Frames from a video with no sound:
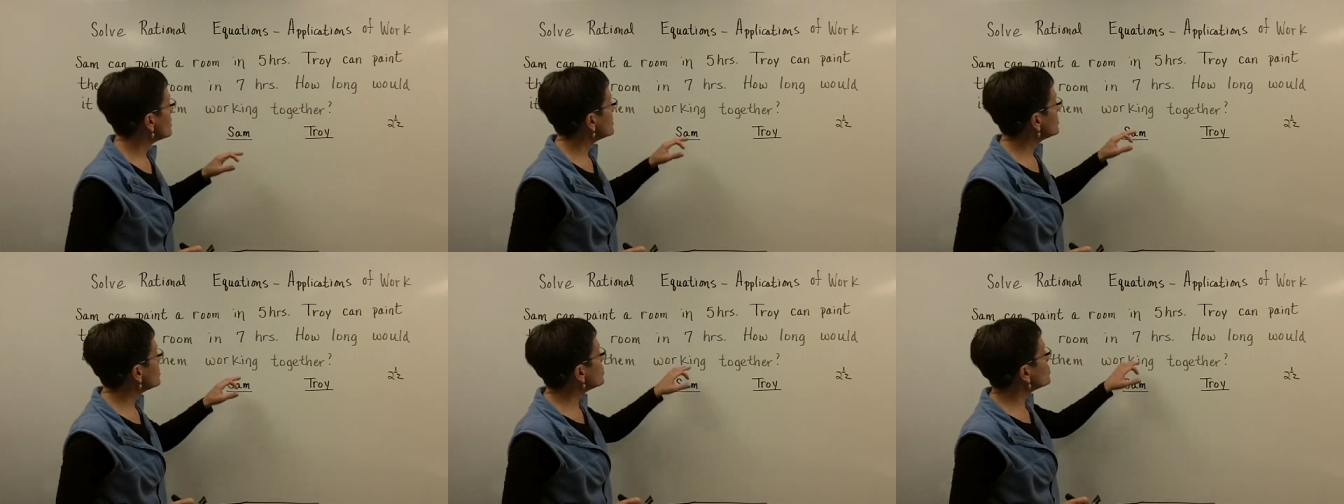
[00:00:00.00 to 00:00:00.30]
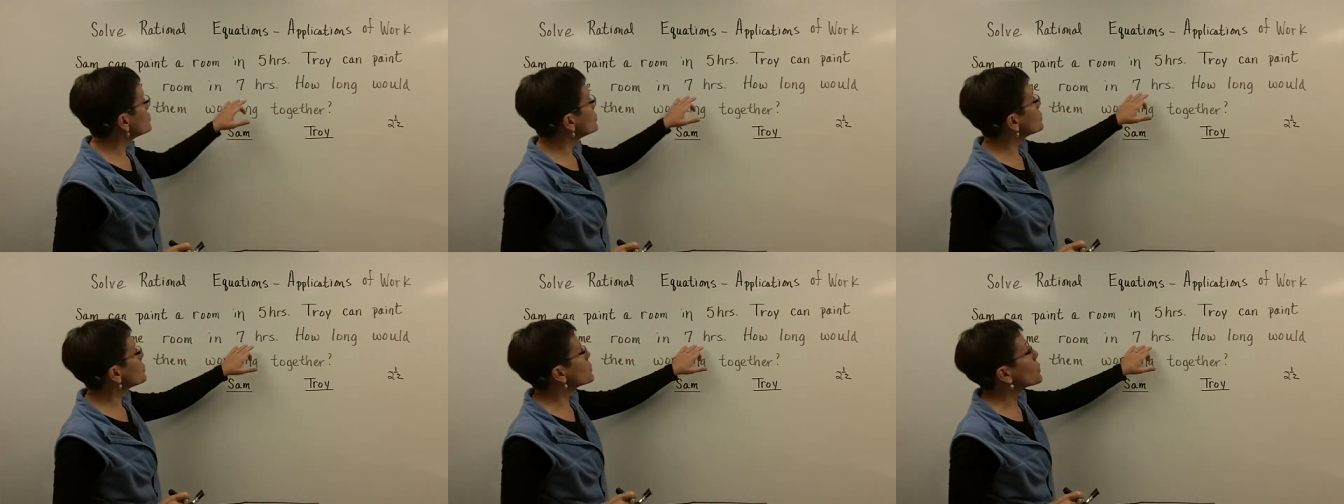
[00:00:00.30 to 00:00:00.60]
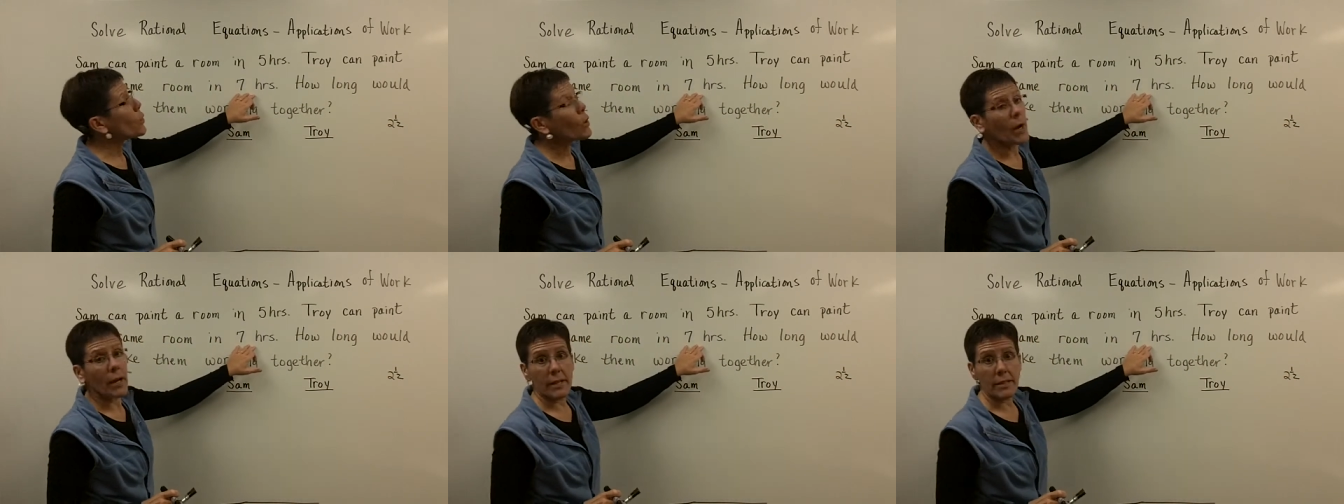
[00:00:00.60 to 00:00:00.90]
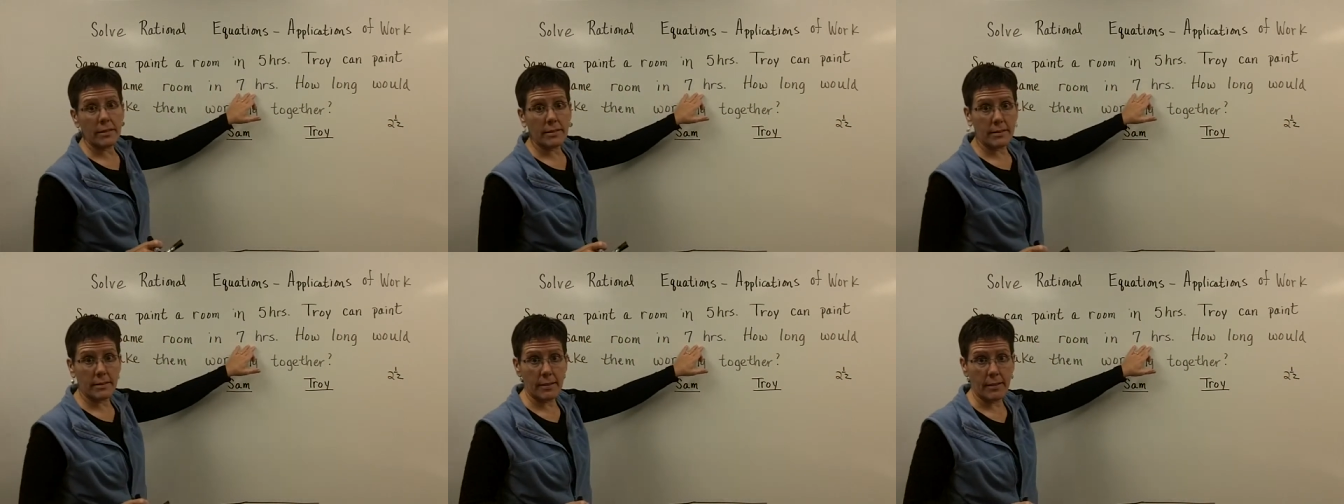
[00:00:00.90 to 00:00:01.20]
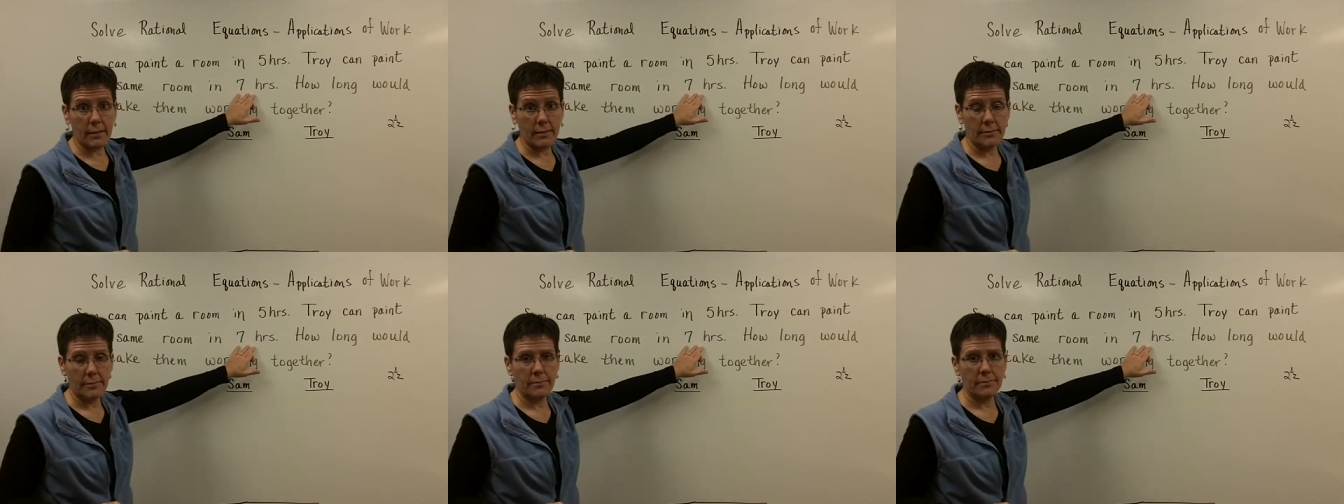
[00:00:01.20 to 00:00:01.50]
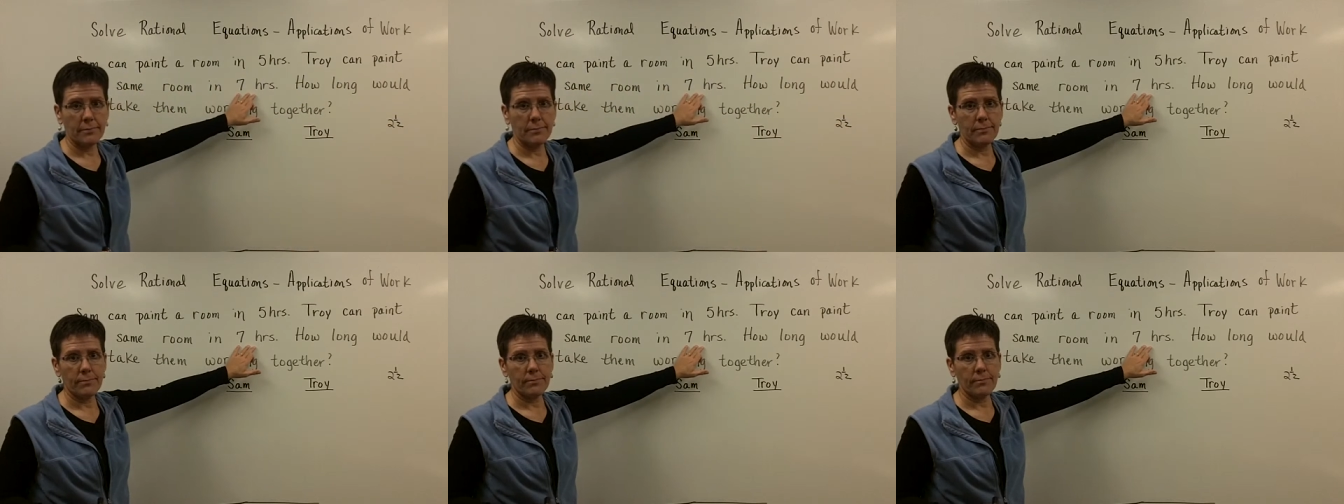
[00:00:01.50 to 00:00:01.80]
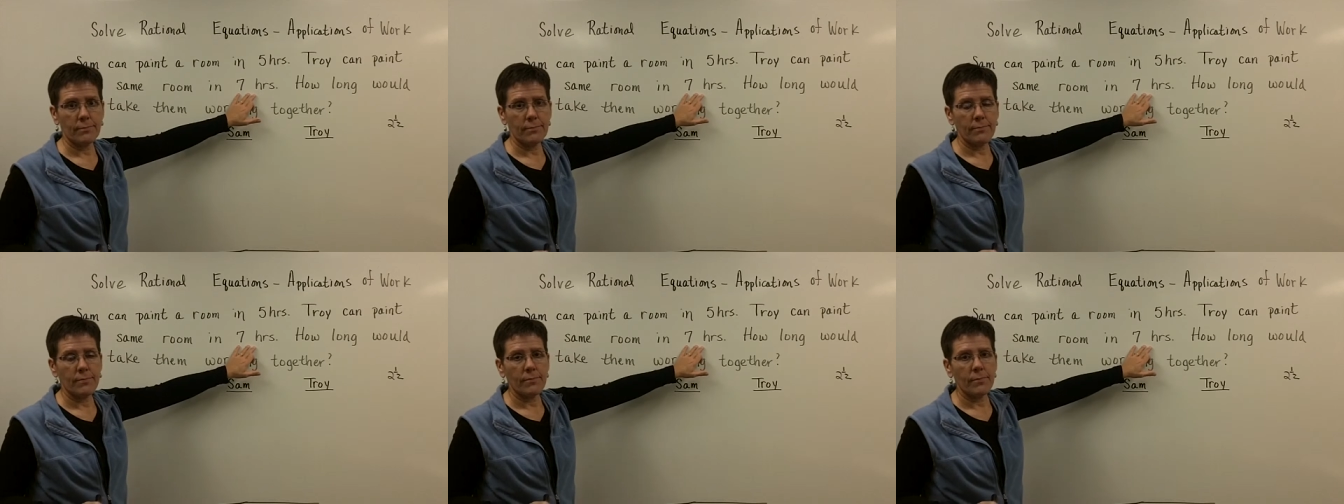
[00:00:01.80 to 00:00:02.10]
you had two Troys
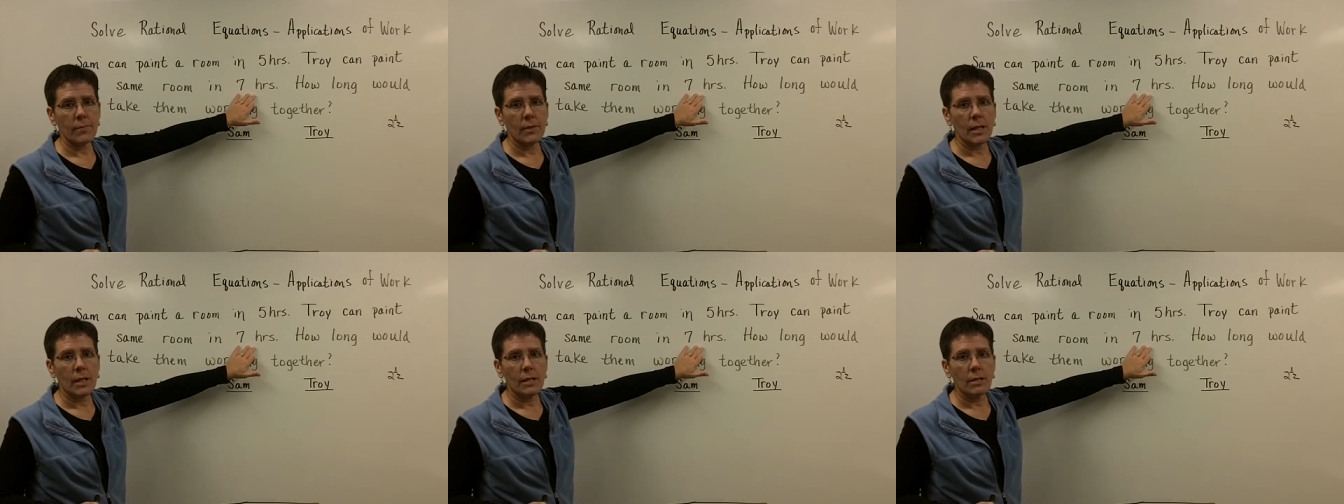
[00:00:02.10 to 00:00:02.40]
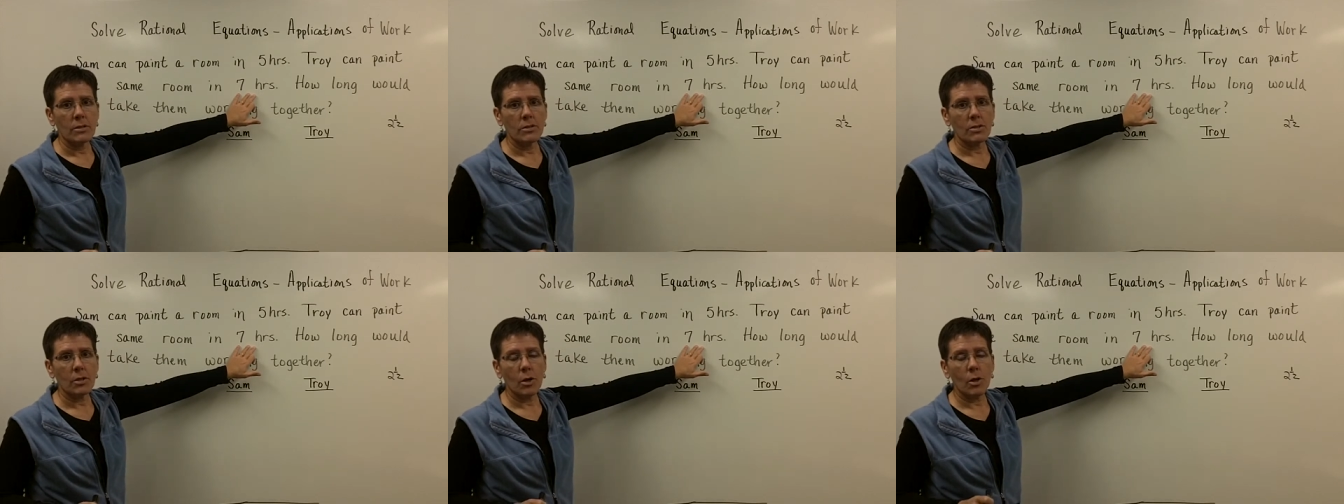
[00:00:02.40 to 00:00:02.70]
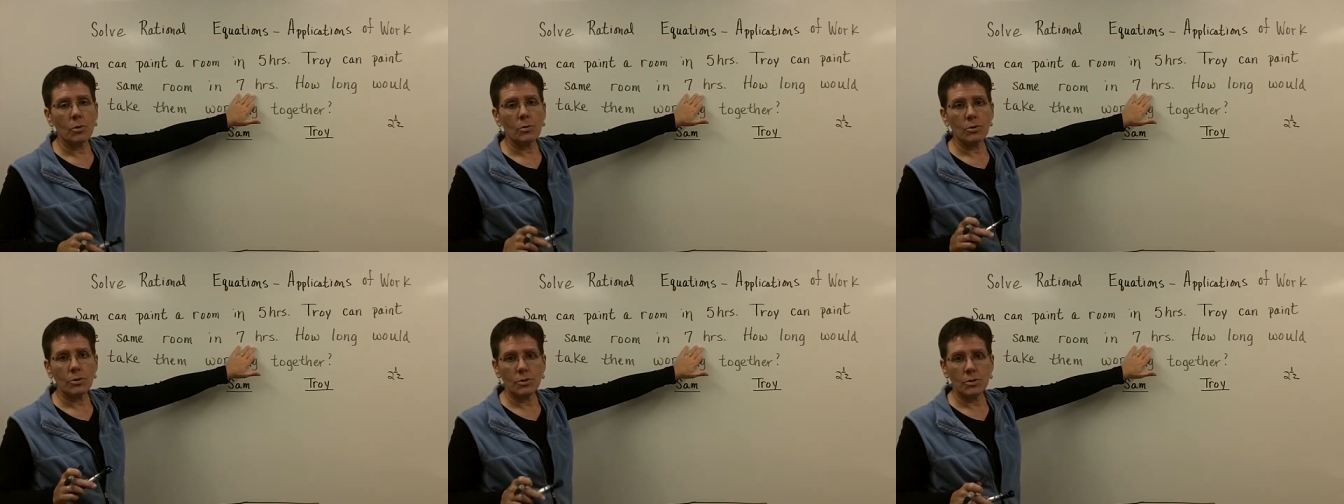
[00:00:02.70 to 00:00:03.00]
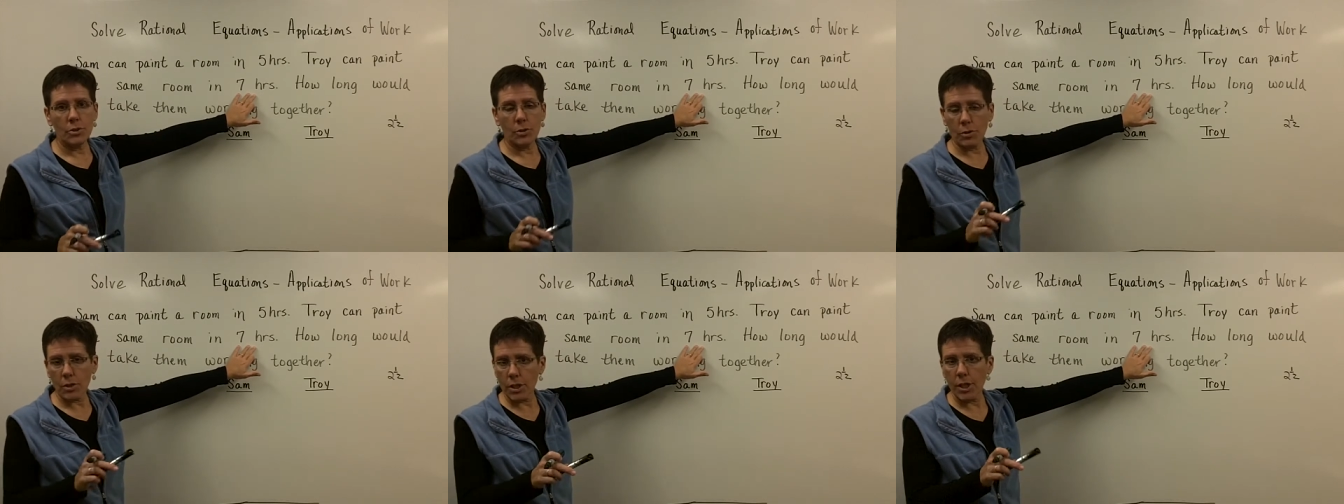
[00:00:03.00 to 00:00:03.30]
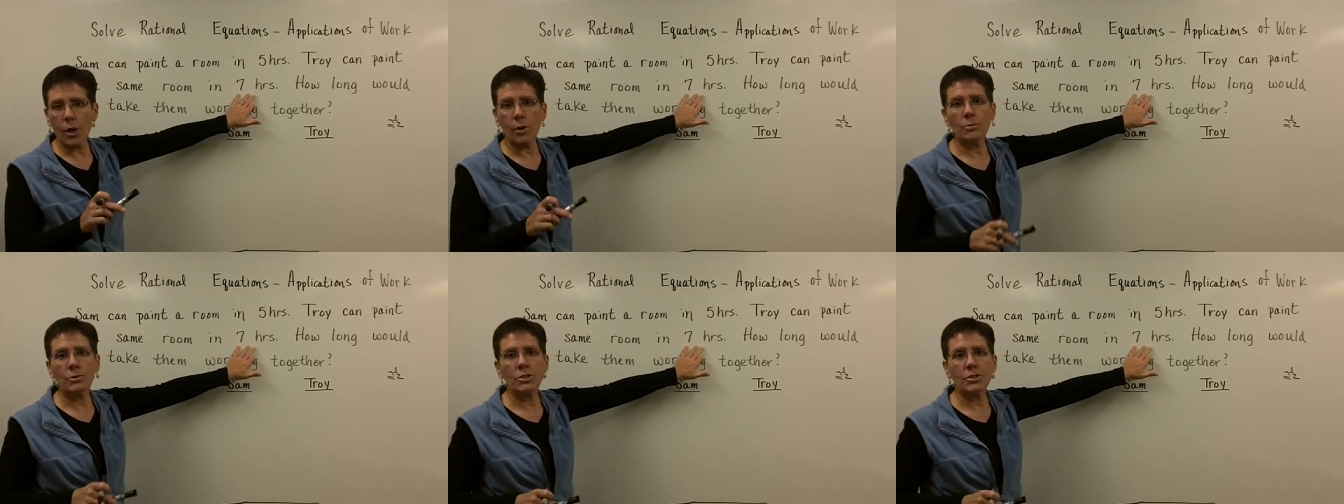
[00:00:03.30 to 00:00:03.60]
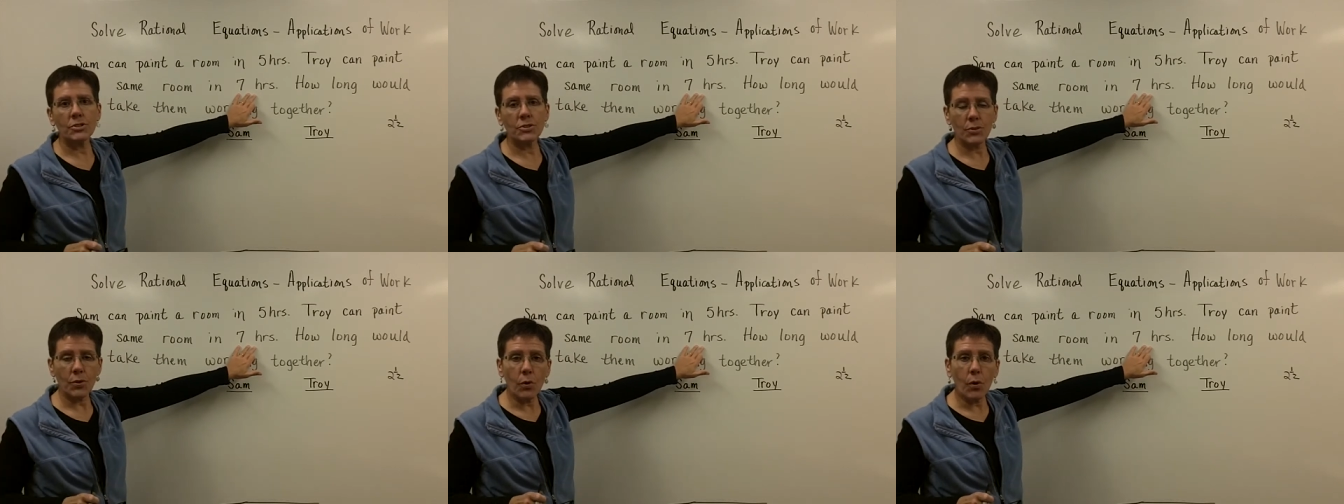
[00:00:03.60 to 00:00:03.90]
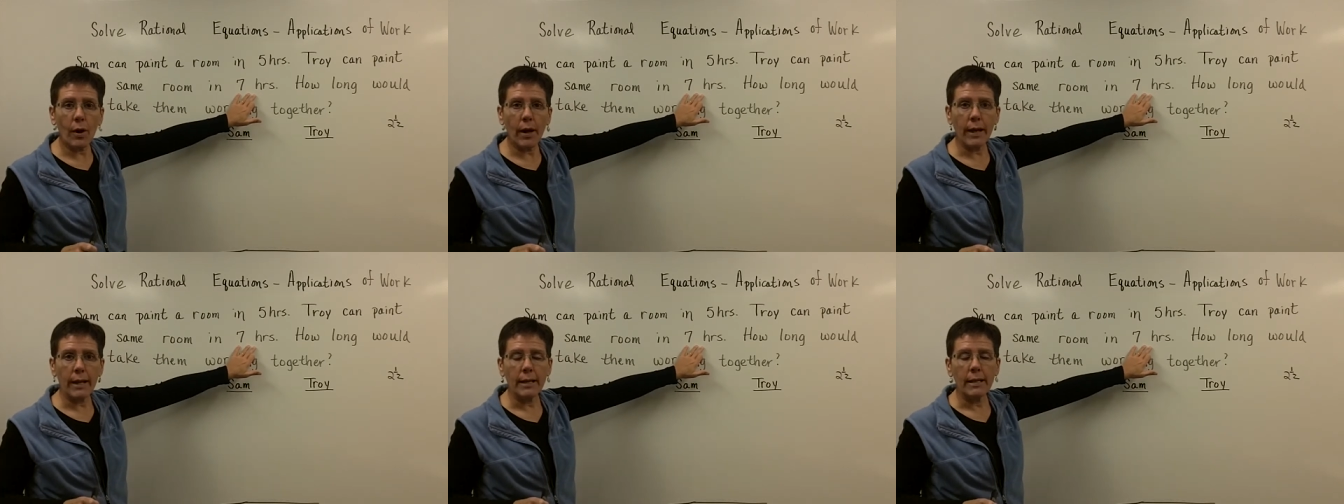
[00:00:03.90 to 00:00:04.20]
so you cloned
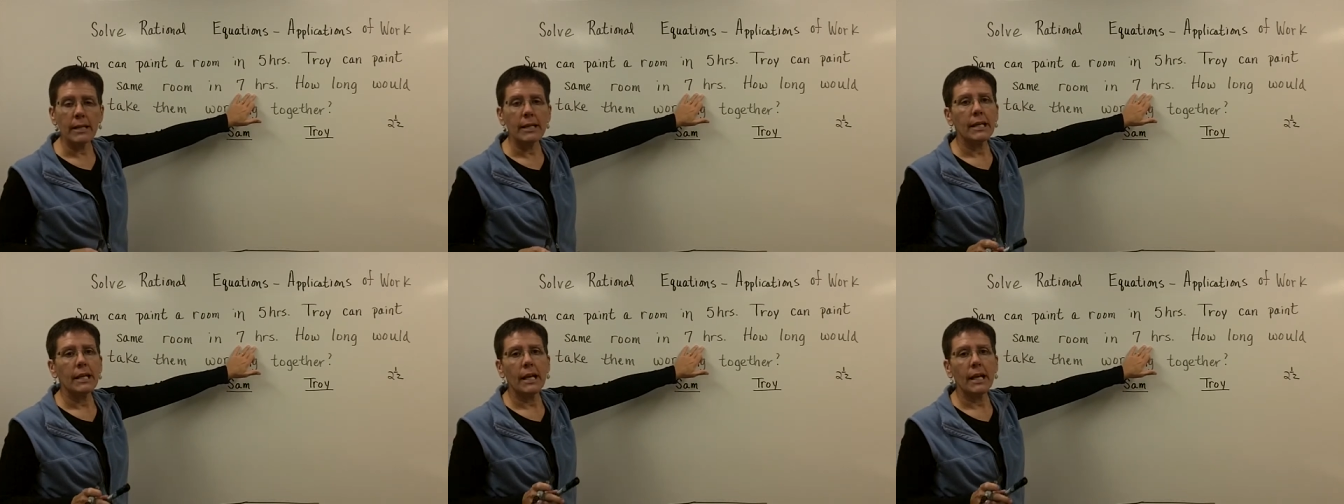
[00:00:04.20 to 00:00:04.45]
Troy,